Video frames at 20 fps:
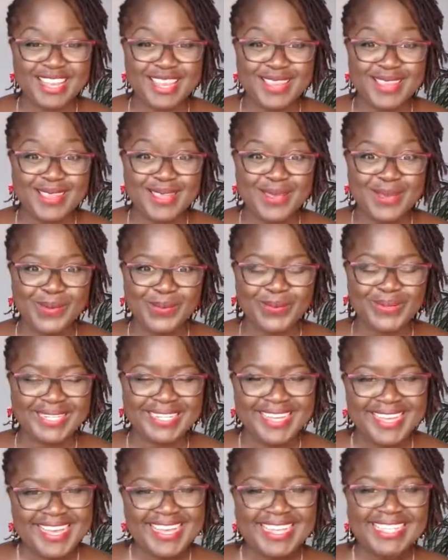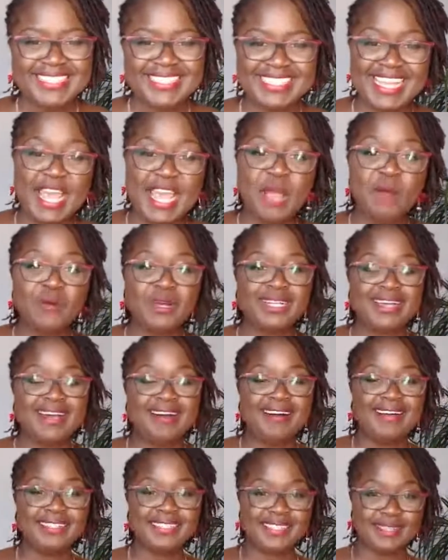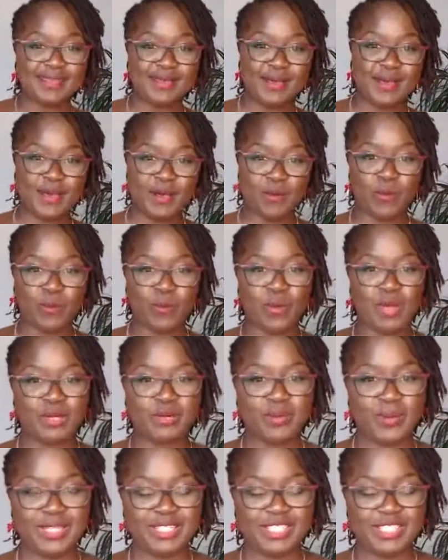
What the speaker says: new. Today I want to answer one